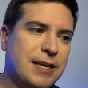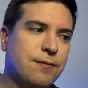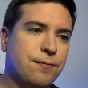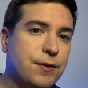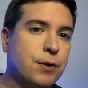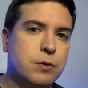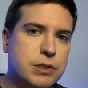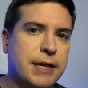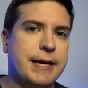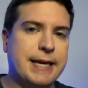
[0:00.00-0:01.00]
it
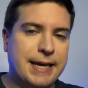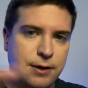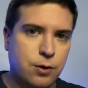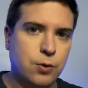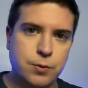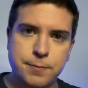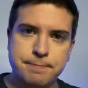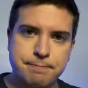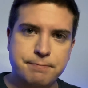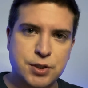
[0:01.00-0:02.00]
feels like a whole
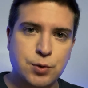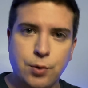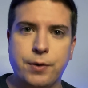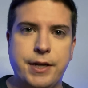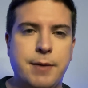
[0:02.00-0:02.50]
story.